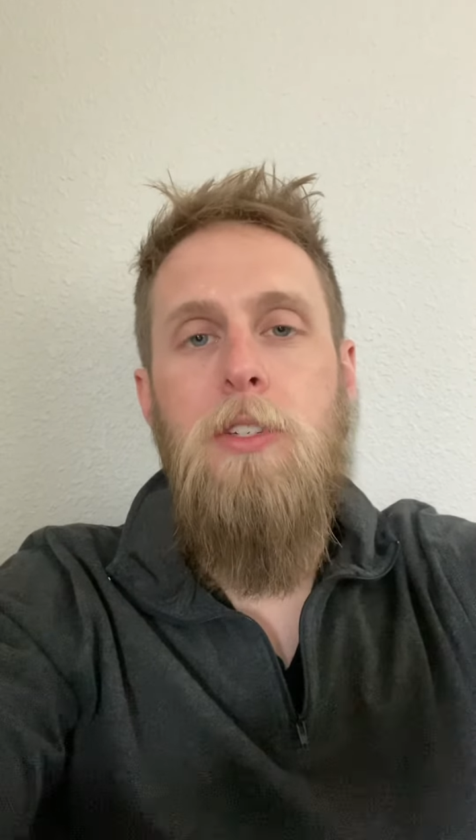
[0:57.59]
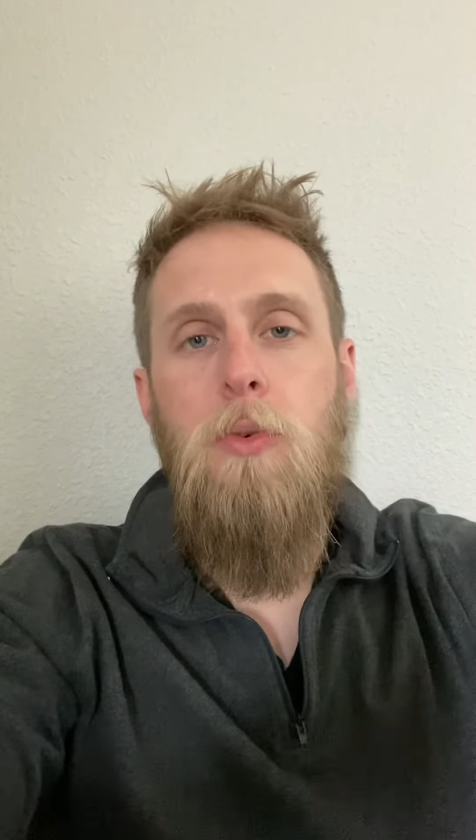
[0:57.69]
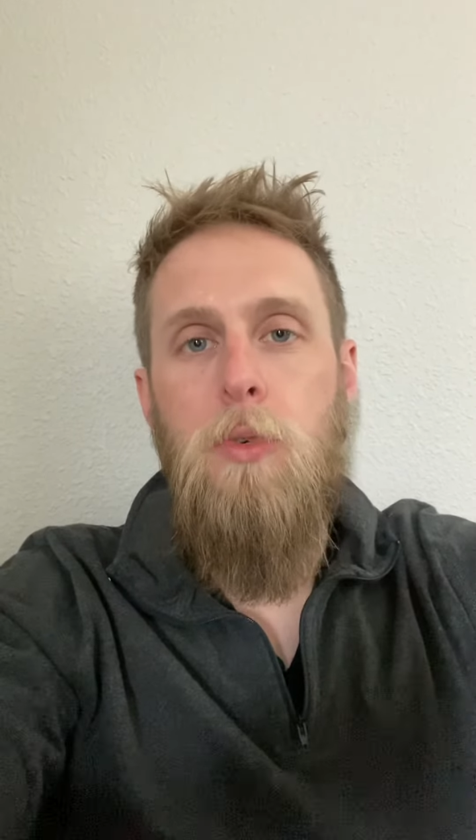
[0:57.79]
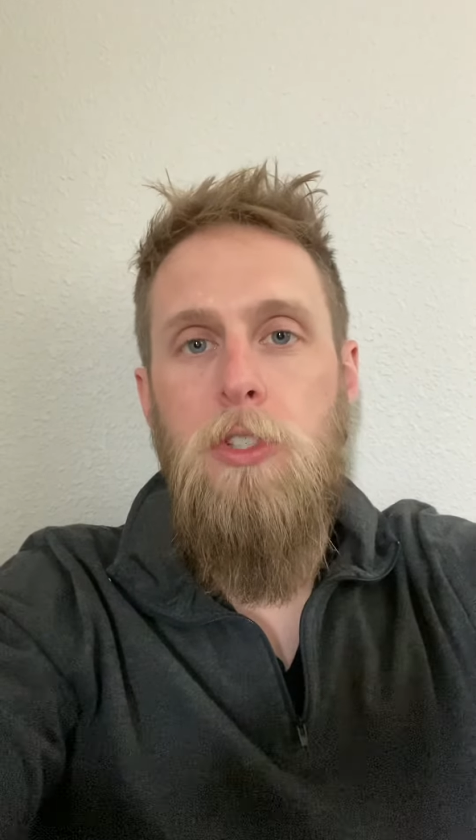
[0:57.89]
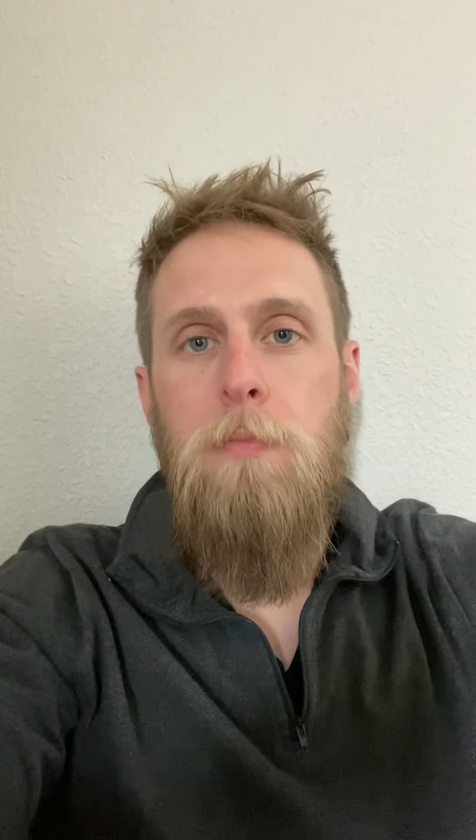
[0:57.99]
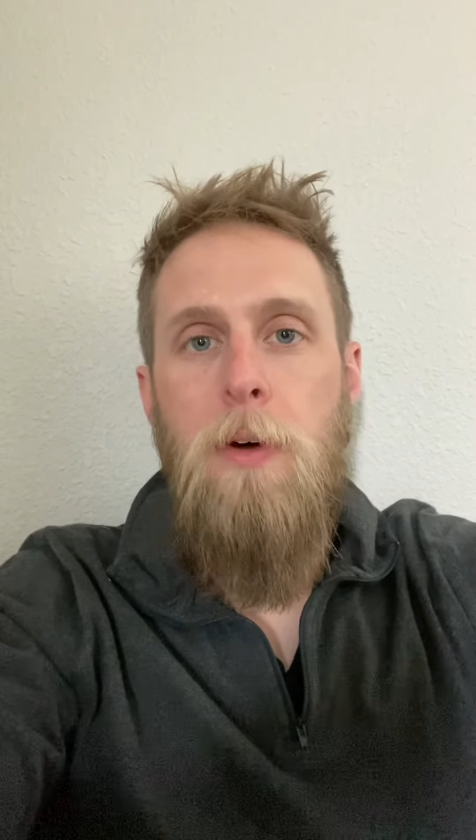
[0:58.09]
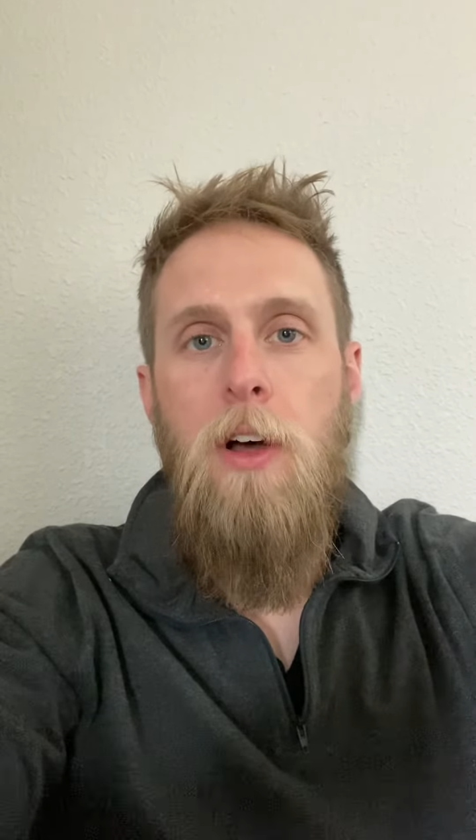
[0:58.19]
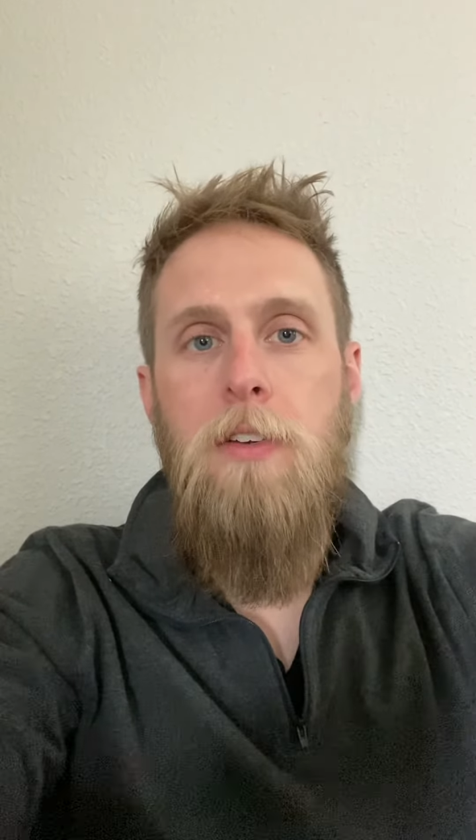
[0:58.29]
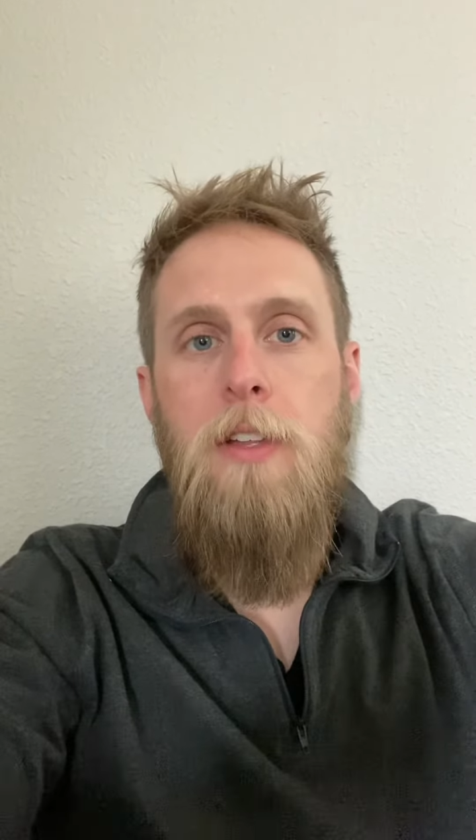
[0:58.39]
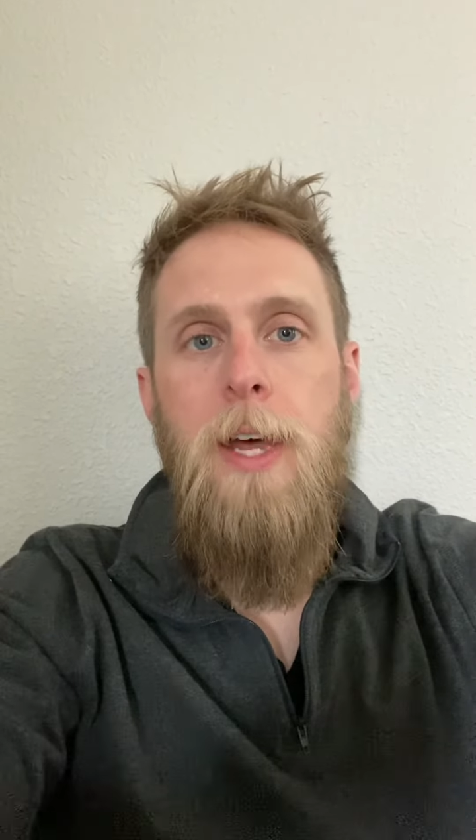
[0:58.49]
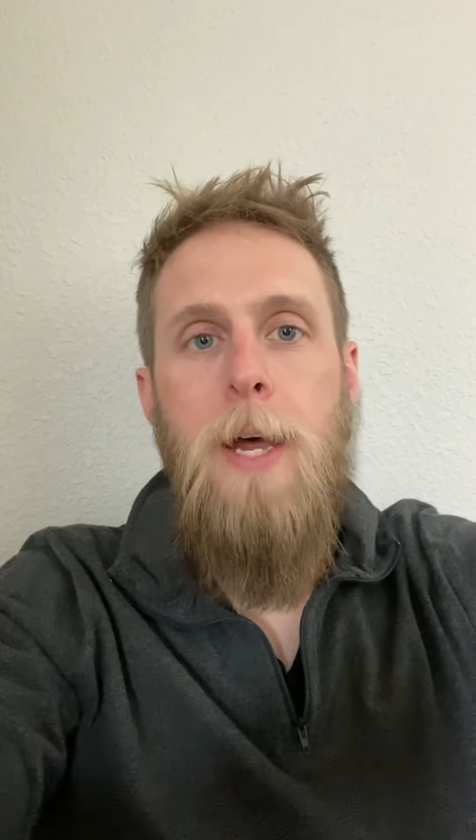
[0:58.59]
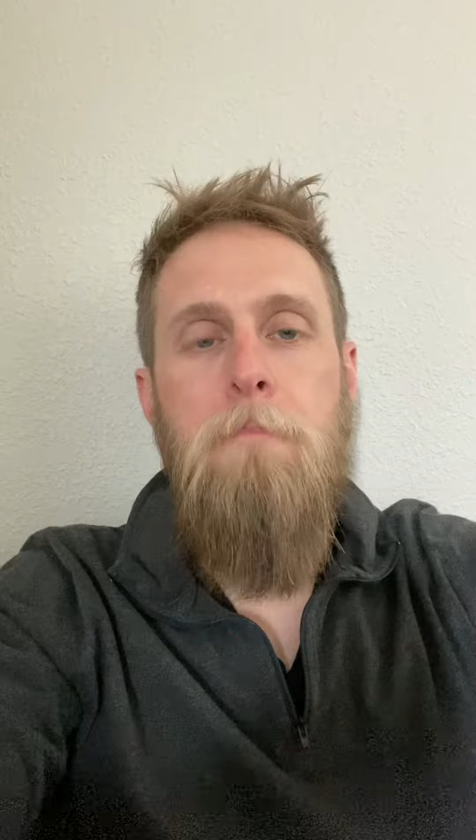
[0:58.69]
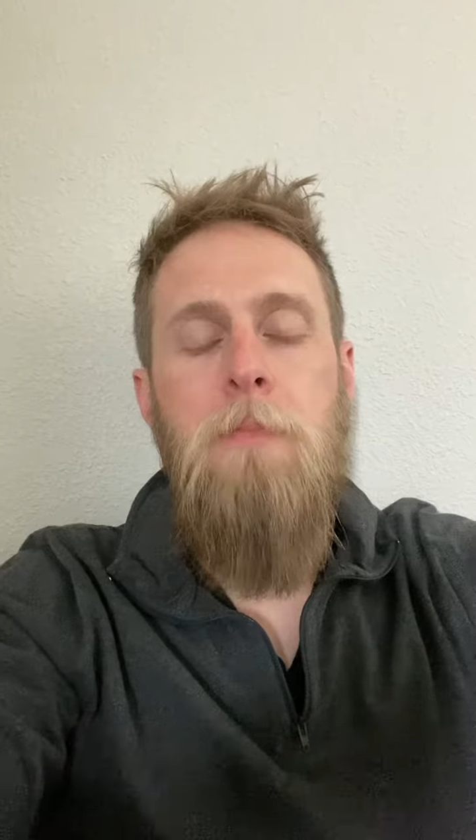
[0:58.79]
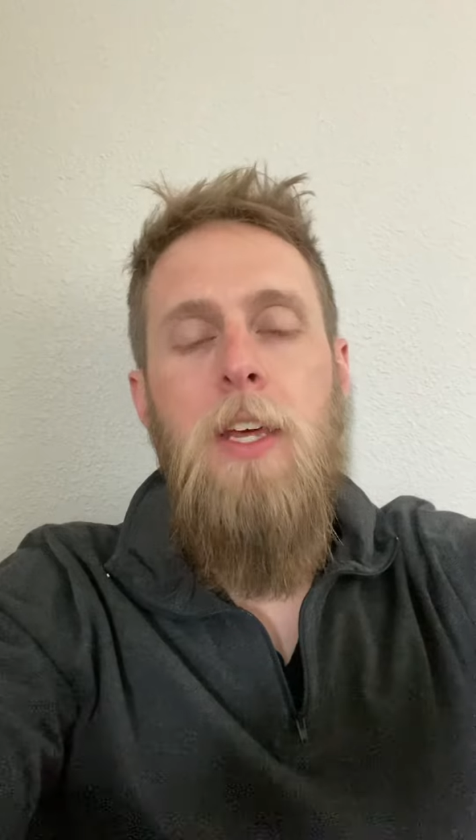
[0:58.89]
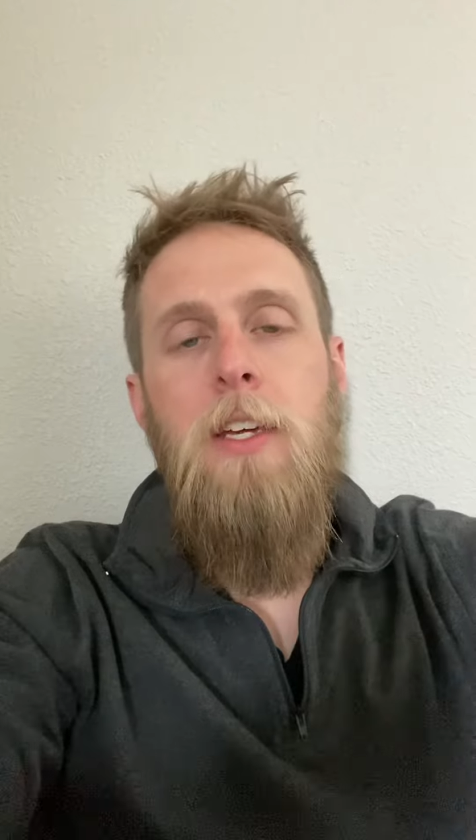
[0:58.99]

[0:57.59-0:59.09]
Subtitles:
to respond to that.